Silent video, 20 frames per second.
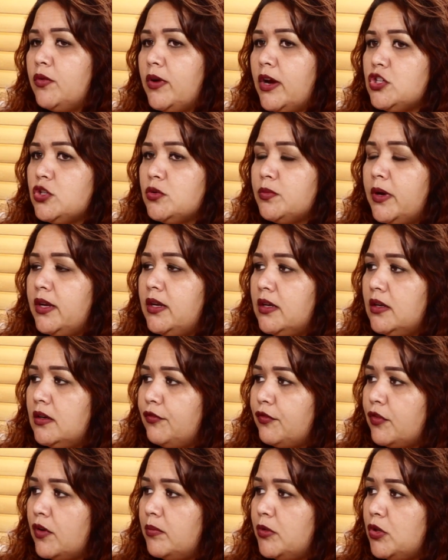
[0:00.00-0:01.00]
graduated
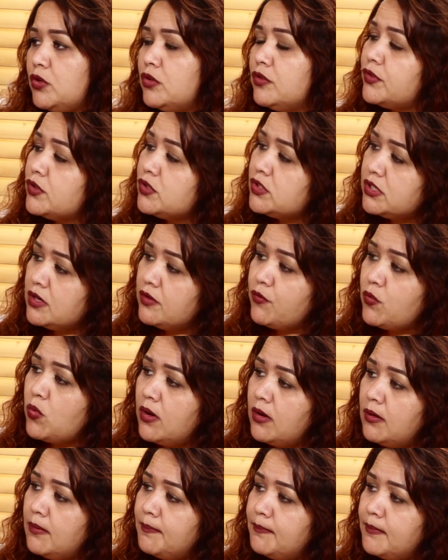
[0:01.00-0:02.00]
from the University of
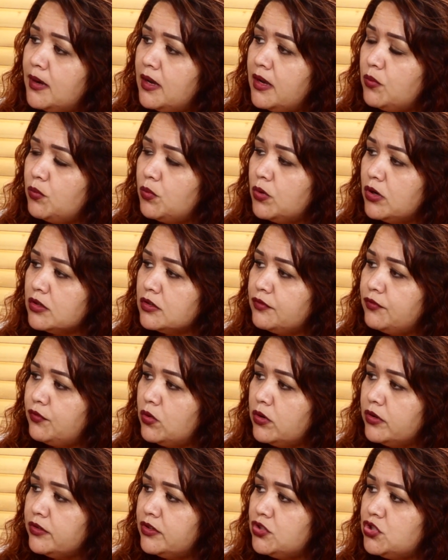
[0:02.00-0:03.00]
Guam, I worked
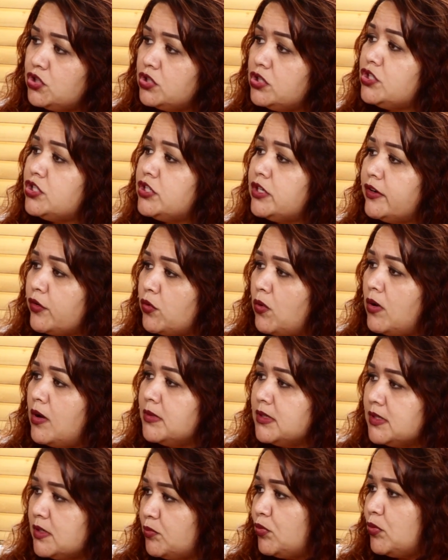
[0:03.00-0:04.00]
for the Judiciary of
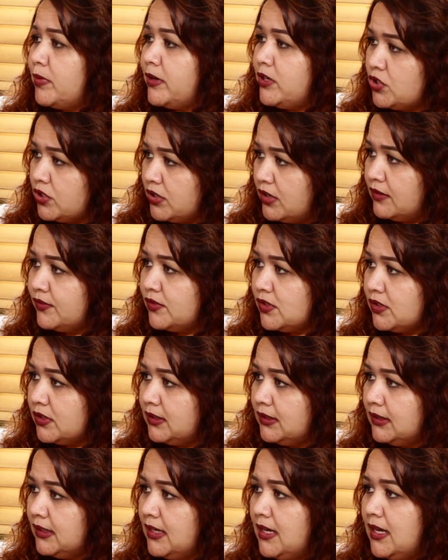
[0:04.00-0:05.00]
Guam as a probation officer.
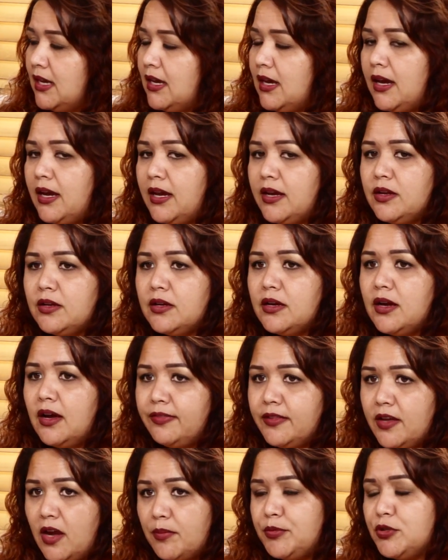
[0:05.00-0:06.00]
Mm. I
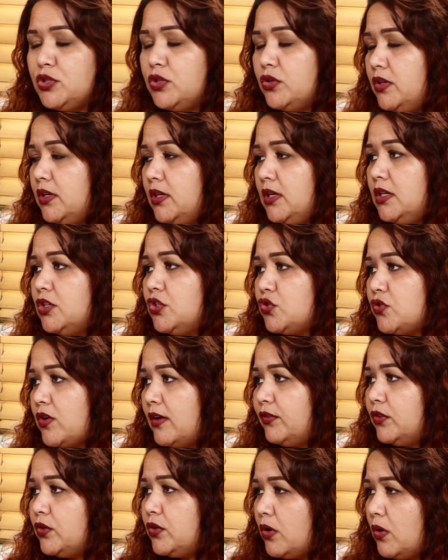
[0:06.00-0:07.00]
got the opportunity to
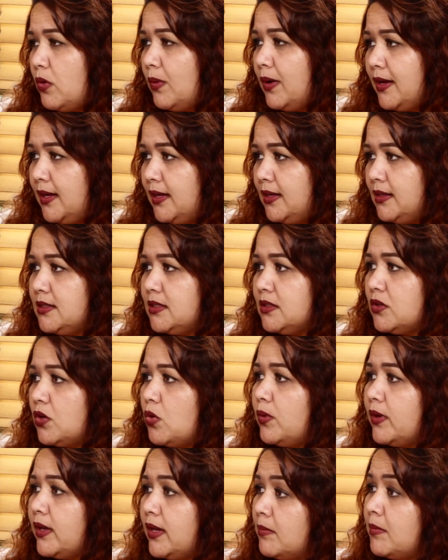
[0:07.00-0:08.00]
travel to Hawaii to
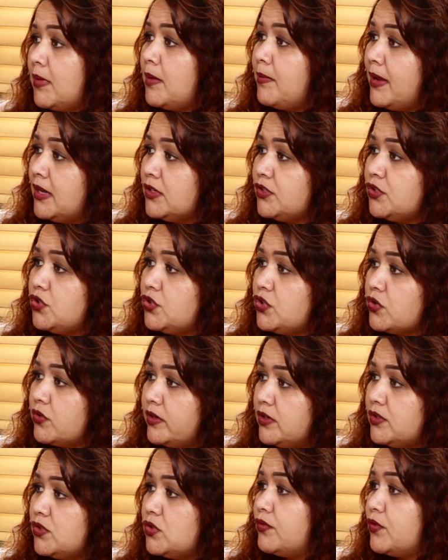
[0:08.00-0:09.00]
go and get my master's
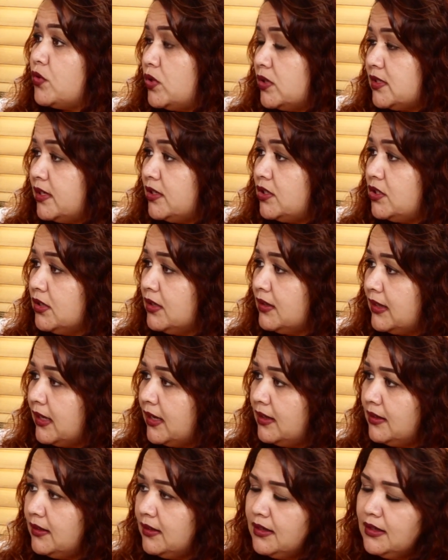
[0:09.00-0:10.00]
degree, so of course I took
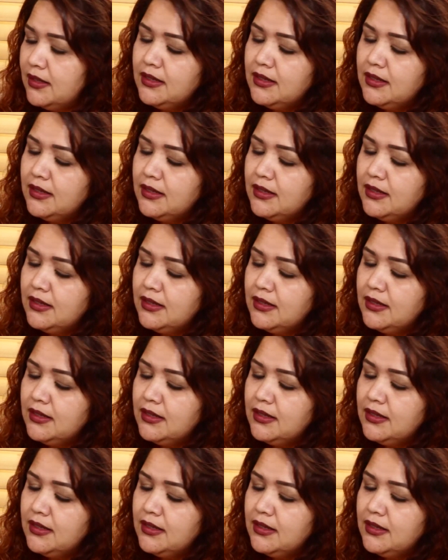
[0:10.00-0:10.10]
that.